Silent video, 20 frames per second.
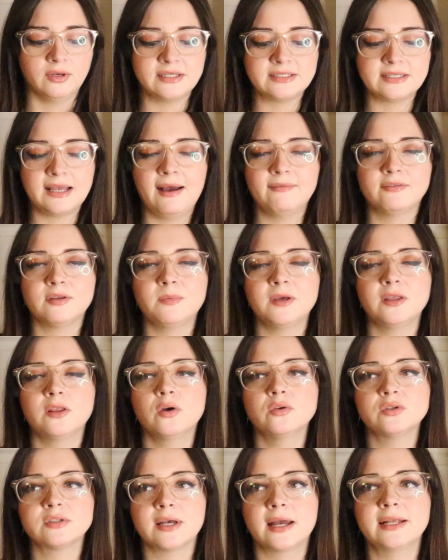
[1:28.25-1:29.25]
It doesn't have to be
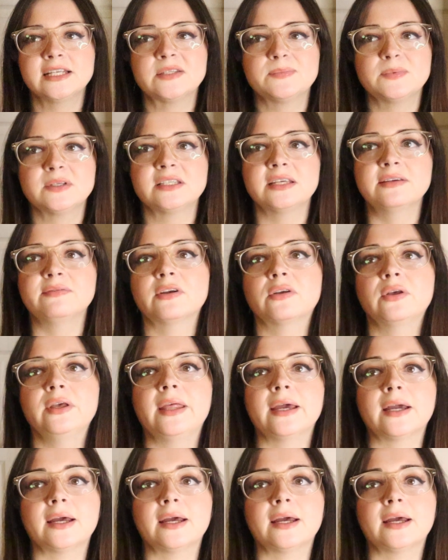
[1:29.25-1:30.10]
those signs specifically.